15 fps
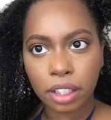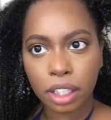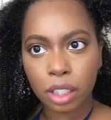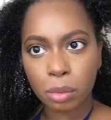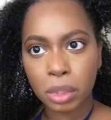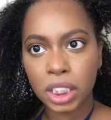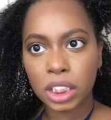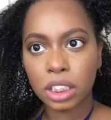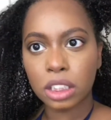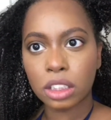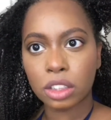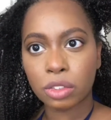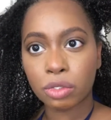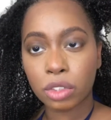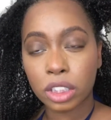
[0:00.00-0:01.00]
then the pieces in
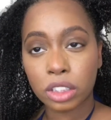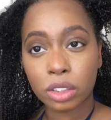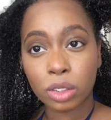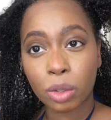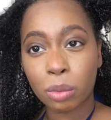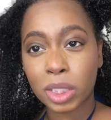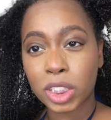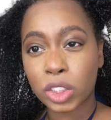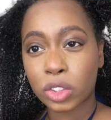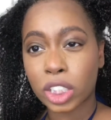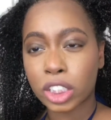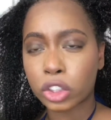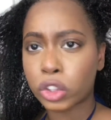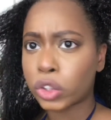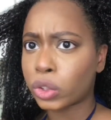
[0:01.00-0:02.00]
the front, you don't want to
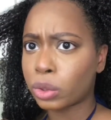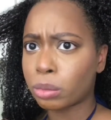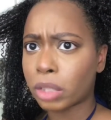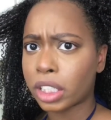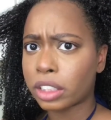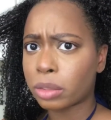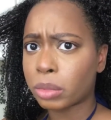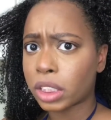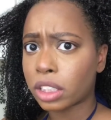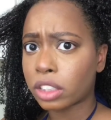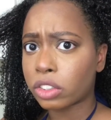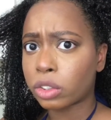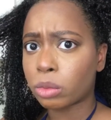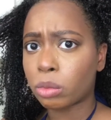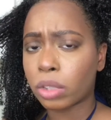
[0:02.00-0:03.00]
stretch too much
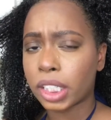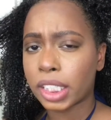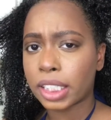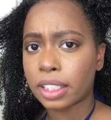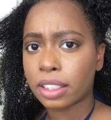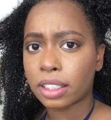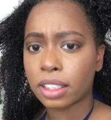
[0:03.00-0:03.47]
because you want to